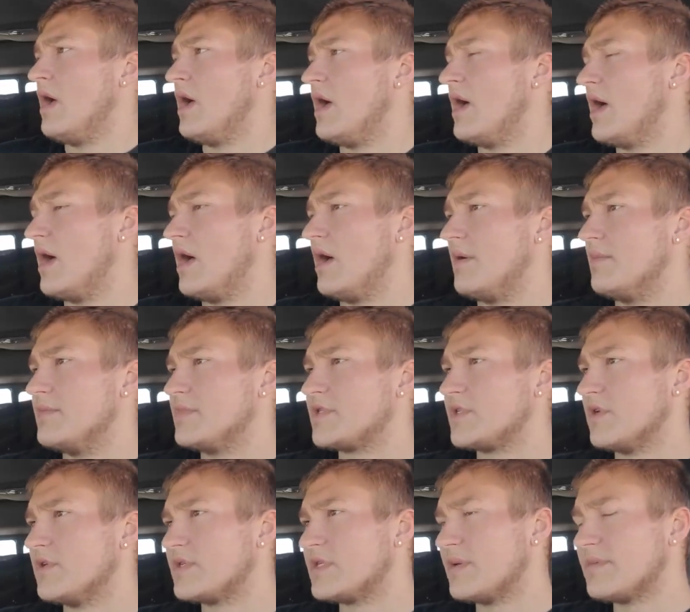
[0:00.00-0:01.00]
um,
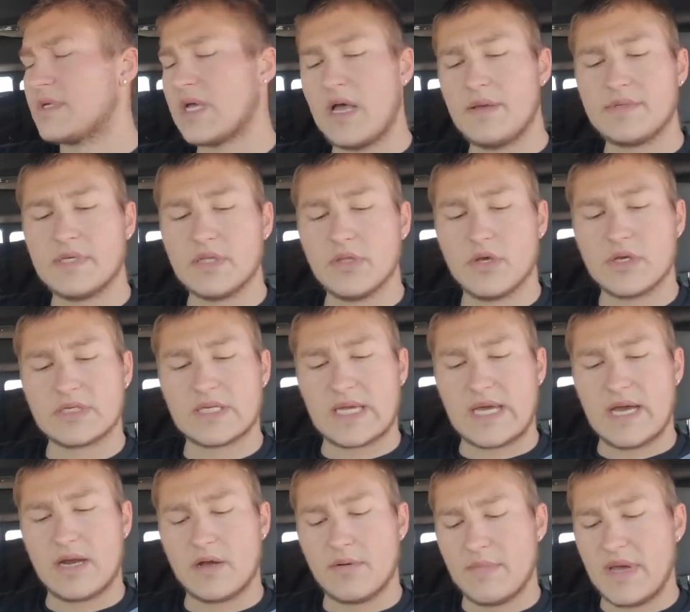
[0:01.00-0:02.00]
so sometimes it looks
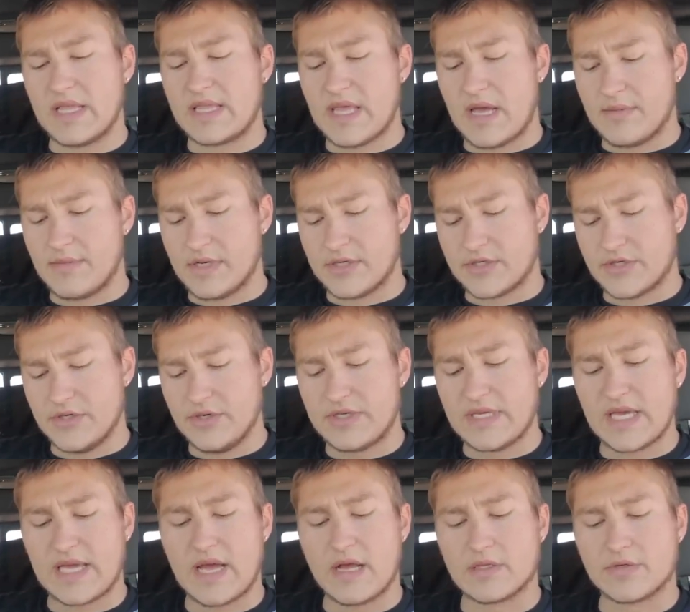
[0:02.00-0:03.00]
like I don't make that much. So you
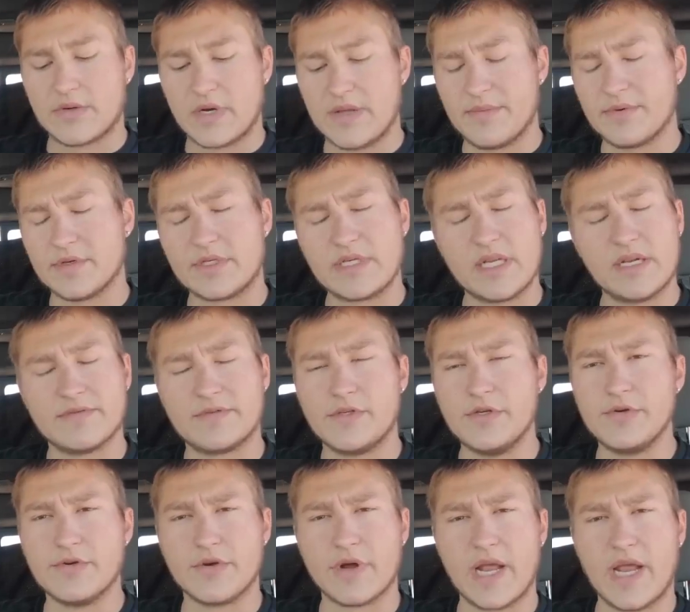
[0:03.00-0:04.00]
take out 20% of
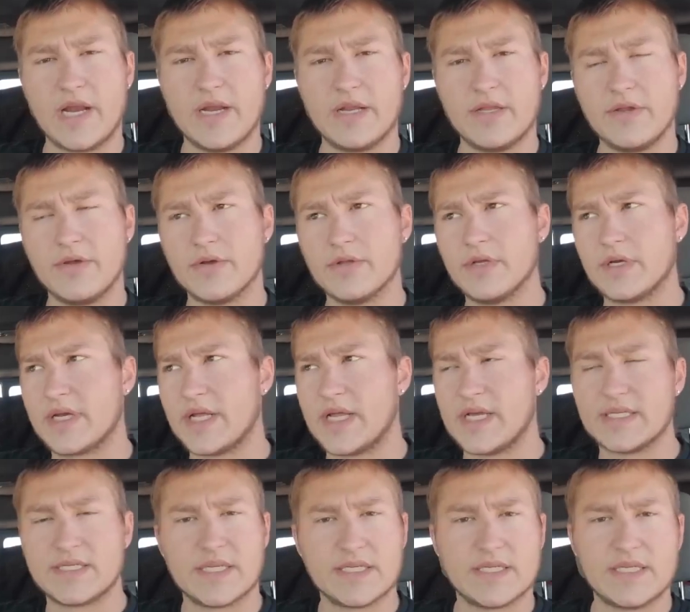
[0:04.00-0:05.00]
two grand and you're looking
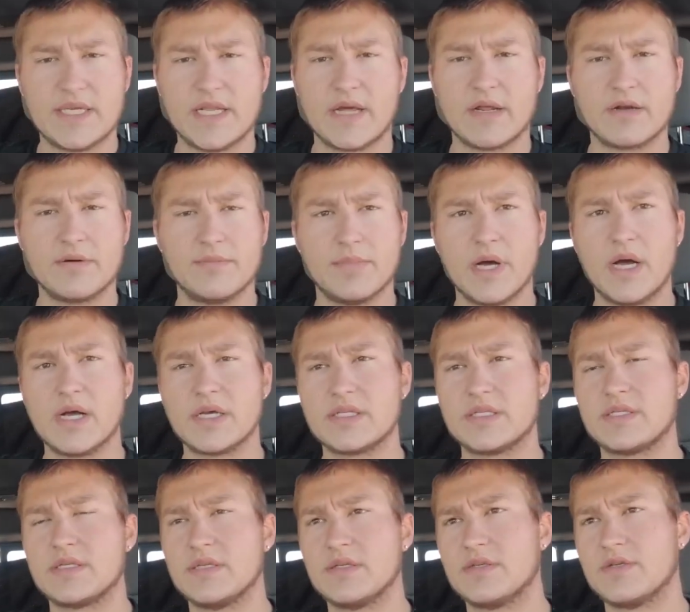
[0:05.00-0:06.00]
at 1600
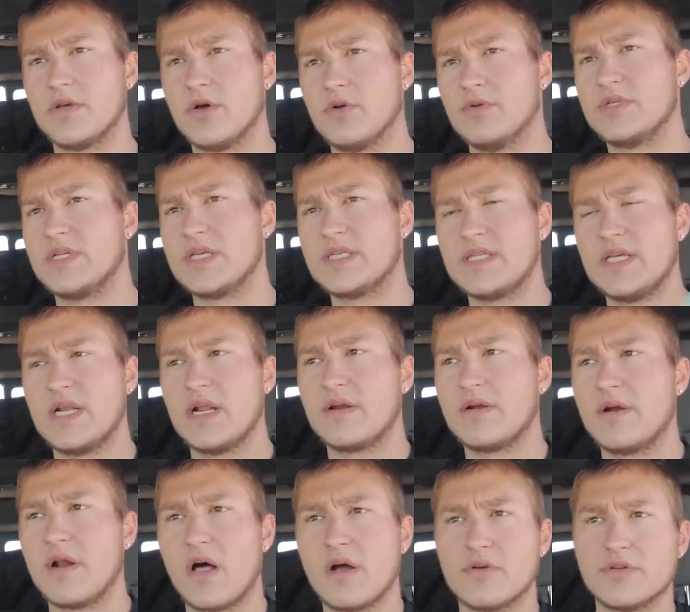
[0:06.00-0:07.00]
bucks. So
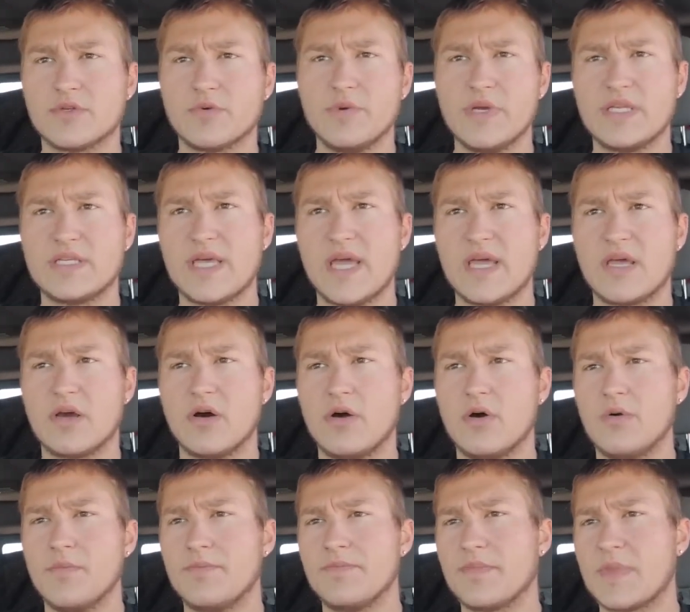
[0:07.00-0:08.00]
$1,600 a week take
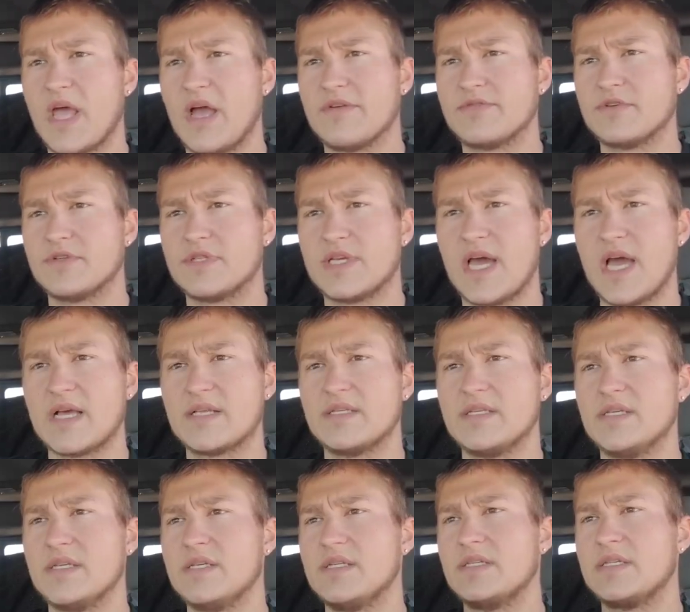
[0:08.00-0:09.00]
home after
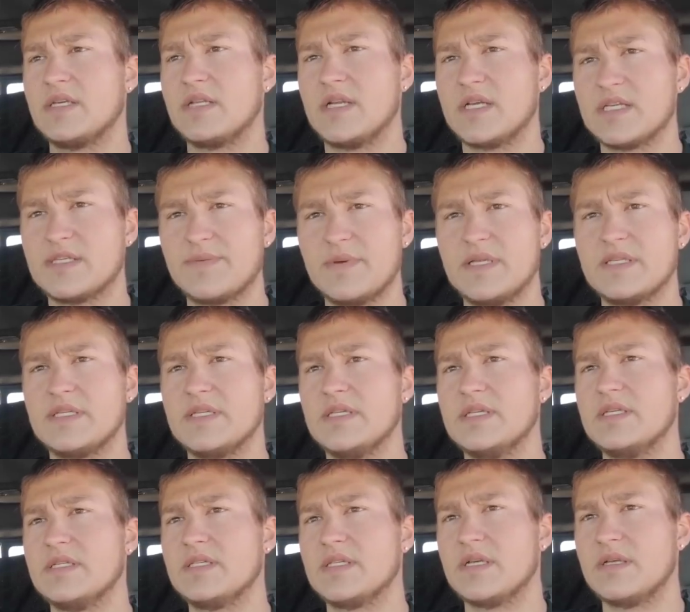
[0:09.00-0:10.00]
taxes and
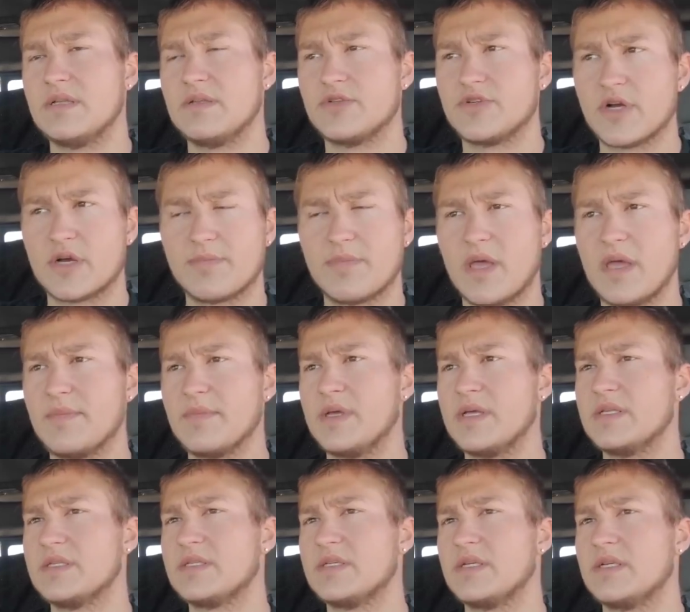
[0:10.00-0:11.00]
expenses and truck
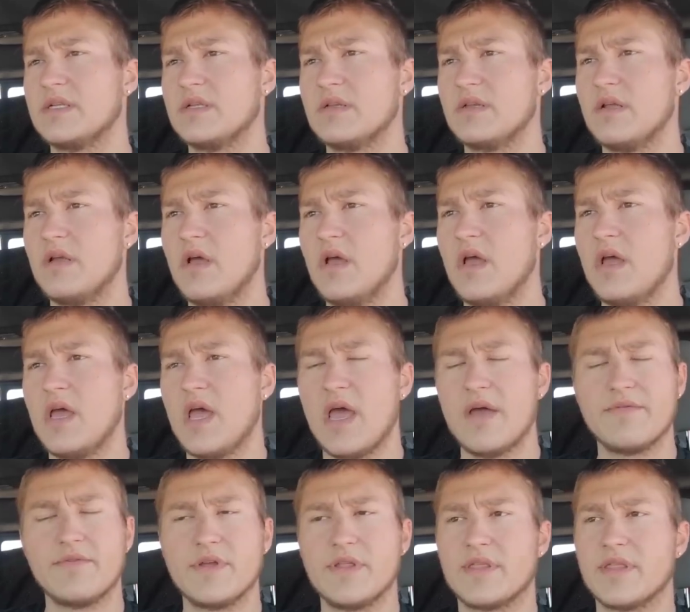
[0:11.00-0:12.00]
payments and
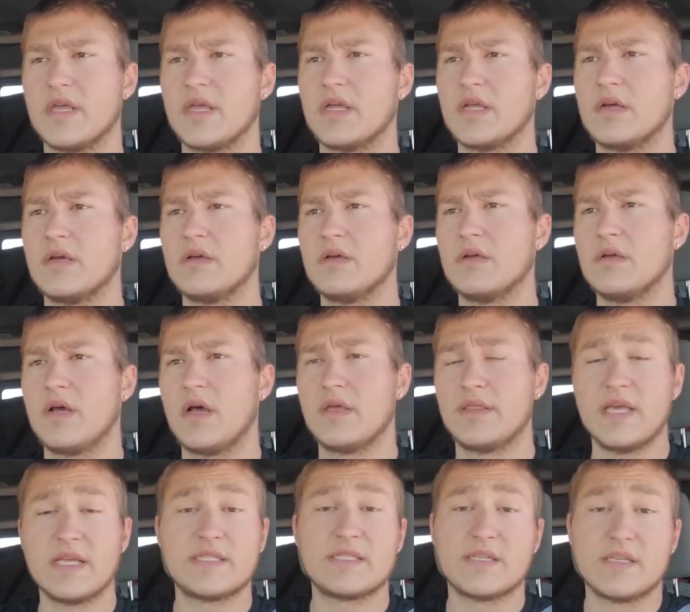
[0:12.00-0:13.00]
everything. Uh,
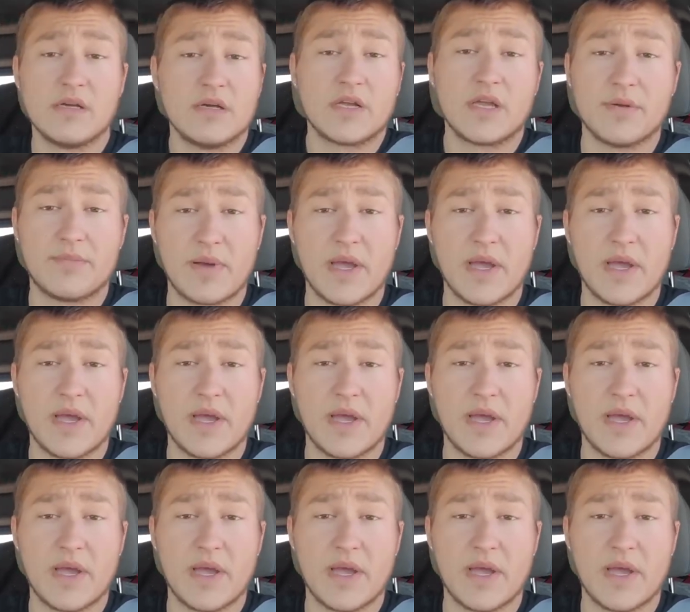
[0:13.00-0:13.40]
that's still a good